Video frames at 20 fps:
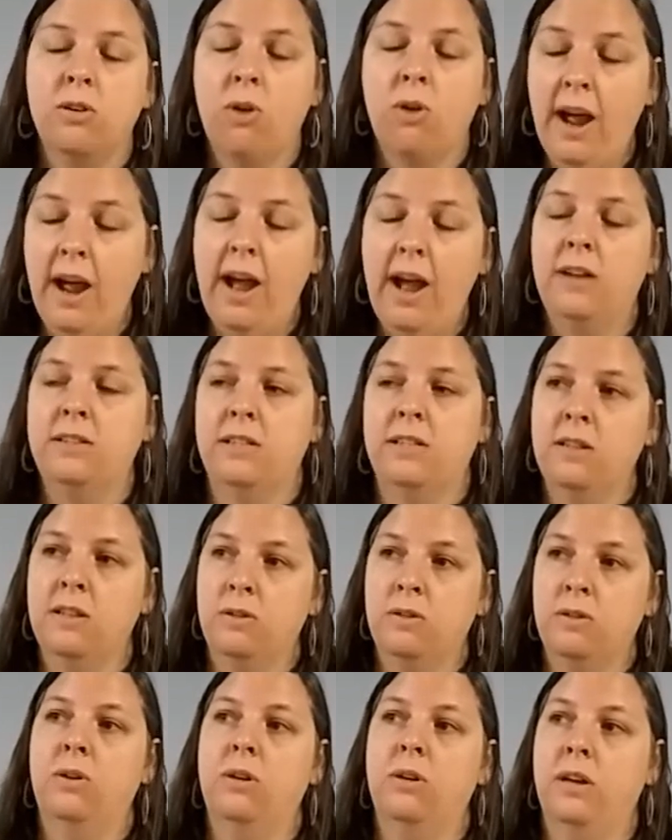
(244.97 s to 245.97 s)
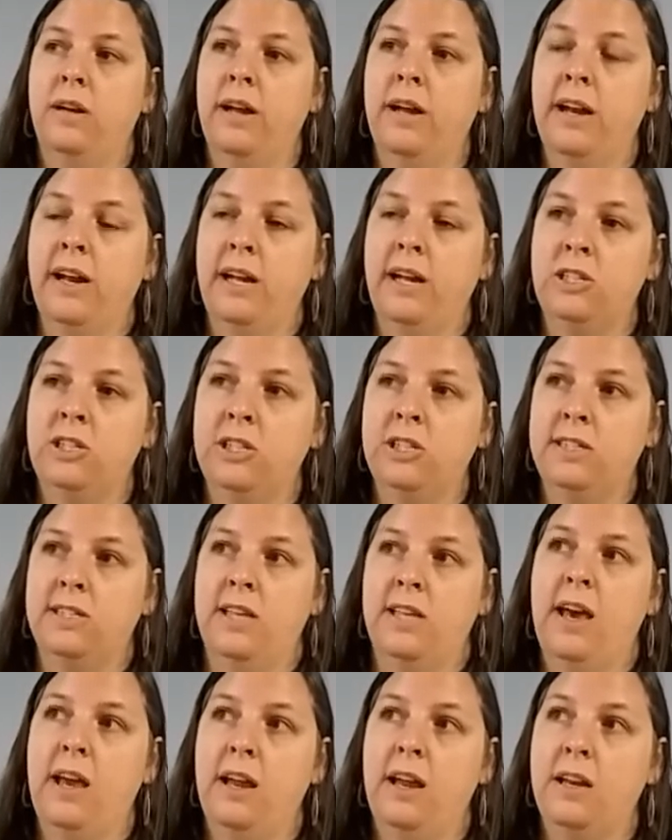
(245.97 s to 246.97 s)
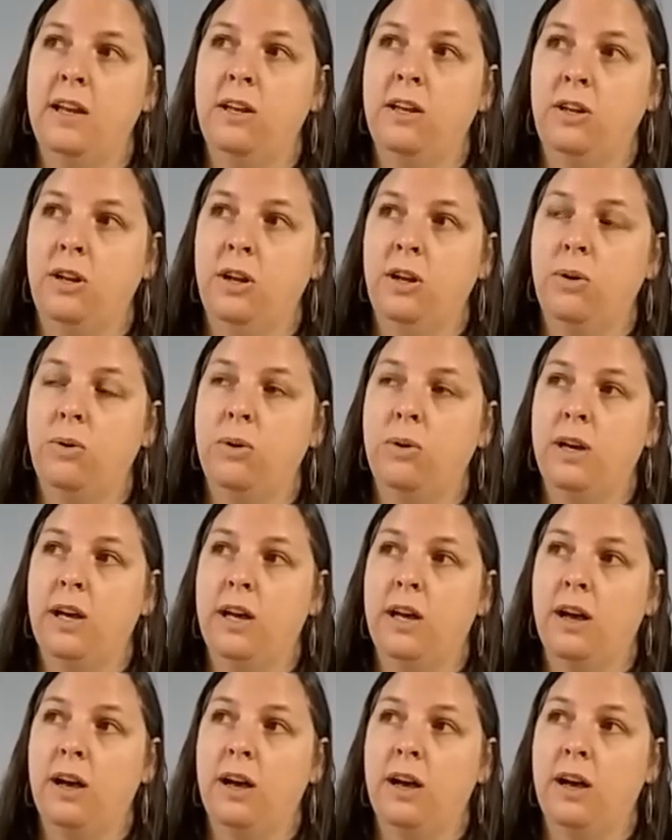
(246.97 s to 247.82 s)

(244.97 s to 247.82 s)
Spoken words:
cry out to the Lord, and I just said, you know,